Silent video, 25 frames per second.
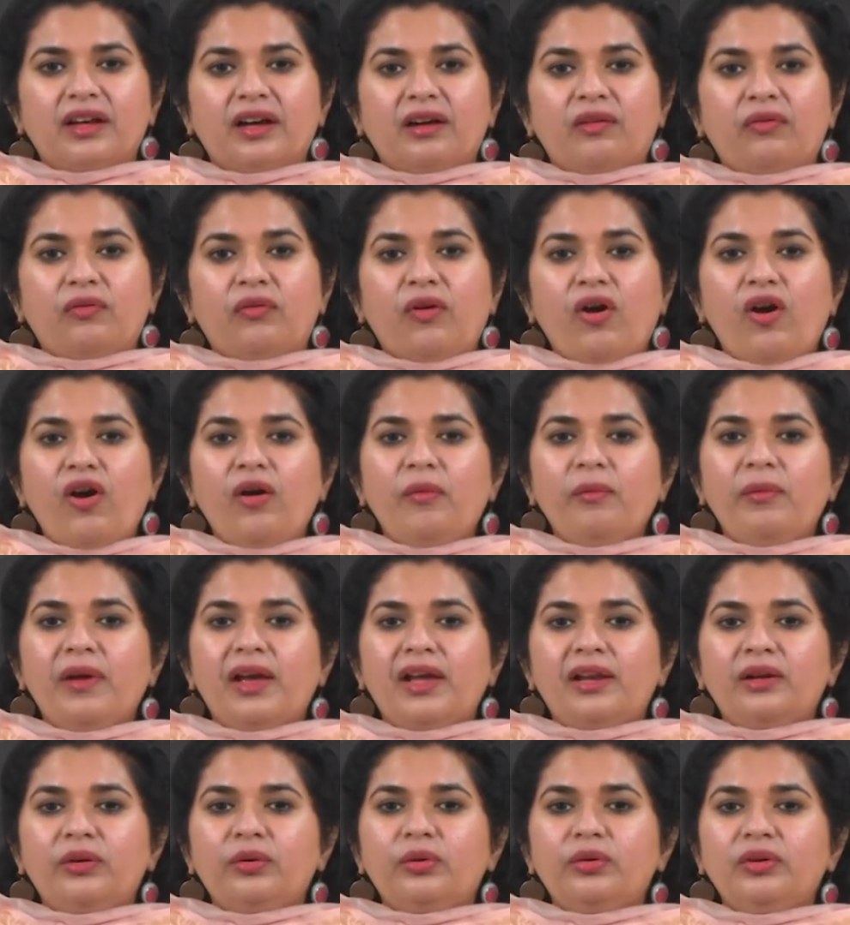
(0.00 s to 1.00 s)
a warm
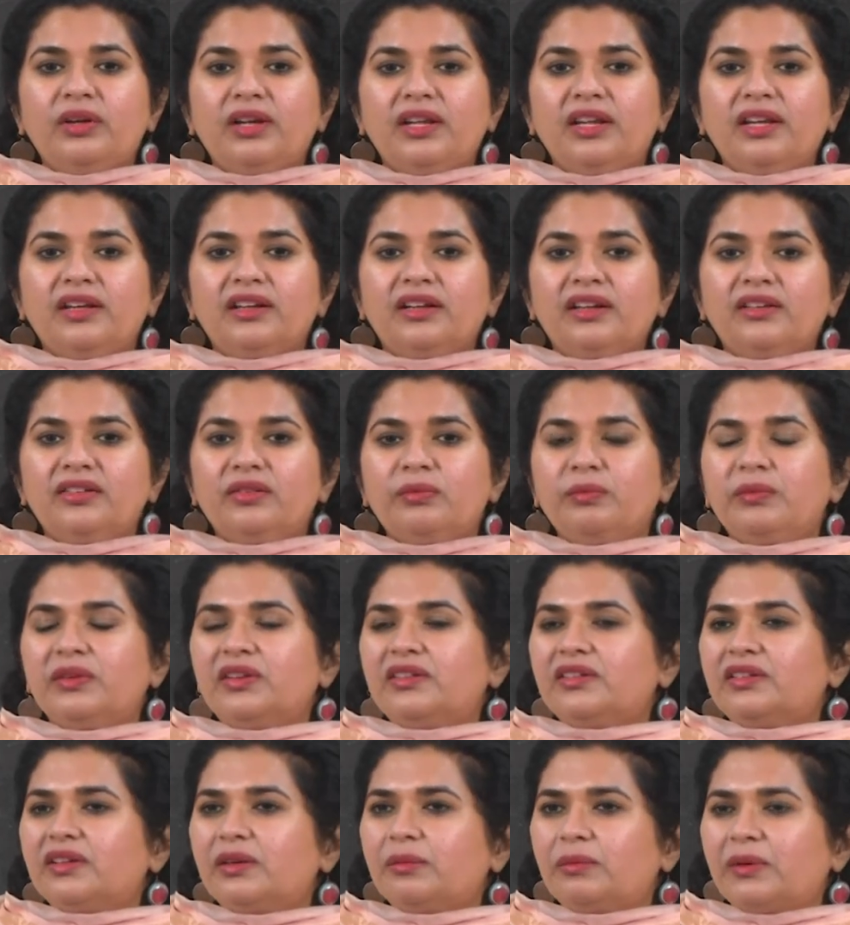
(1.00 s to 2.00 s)
hello dearest
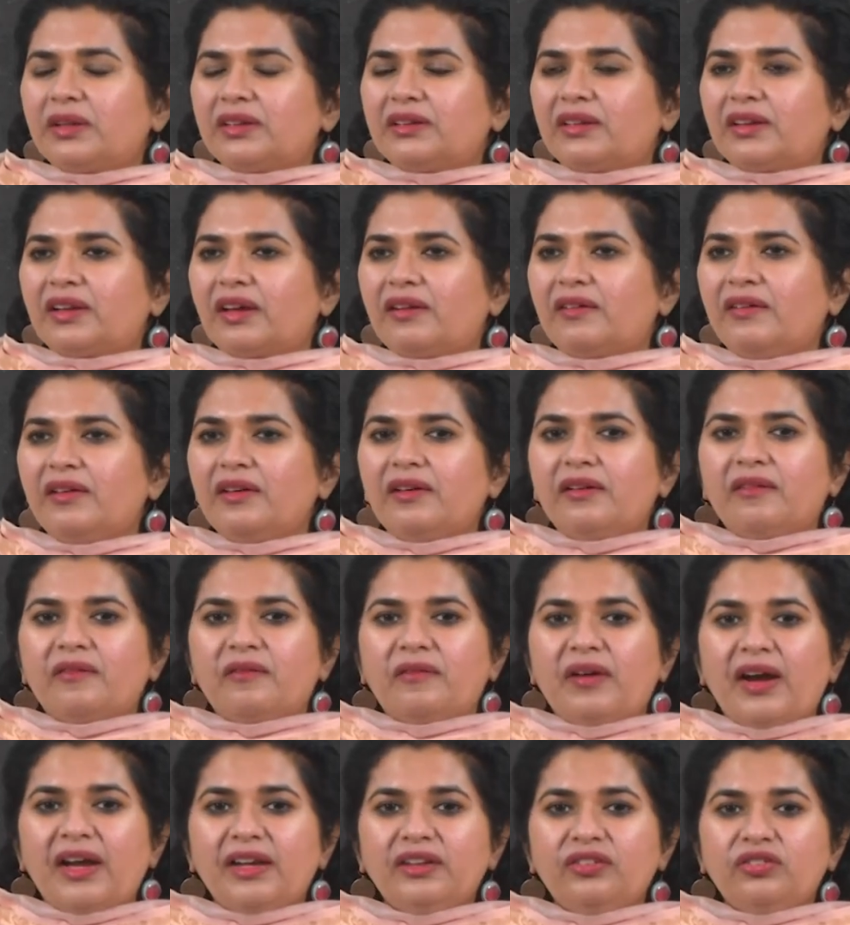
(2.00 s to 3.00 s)
Mr. Batra.
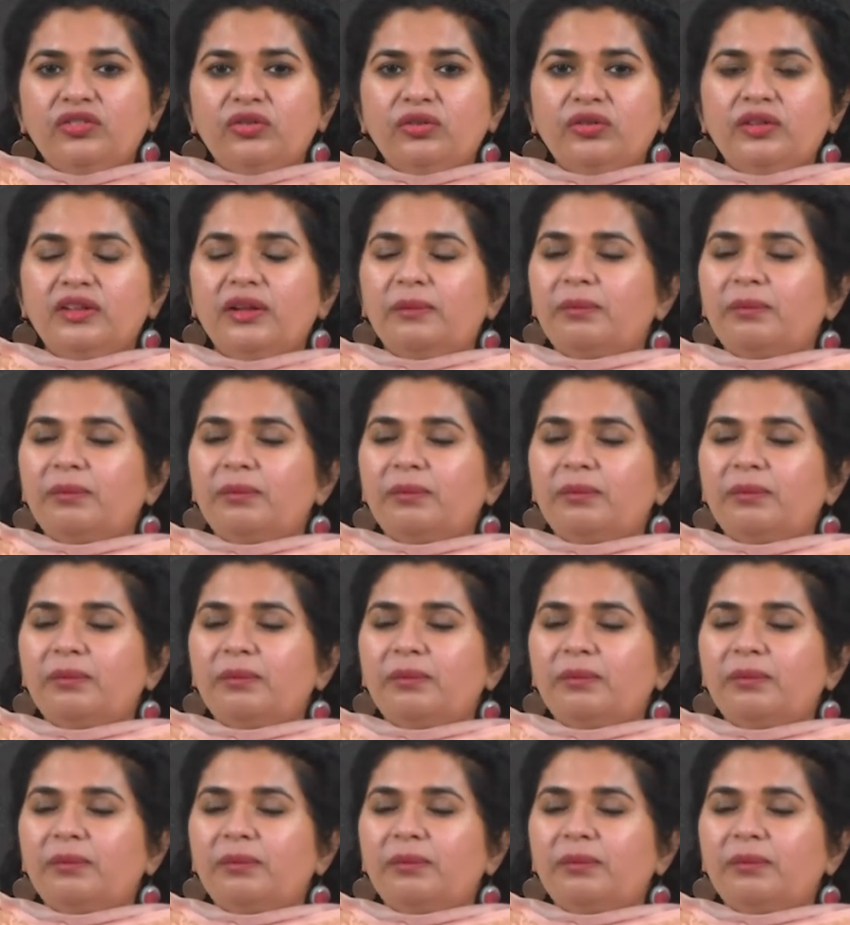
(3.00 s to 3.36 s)
Why should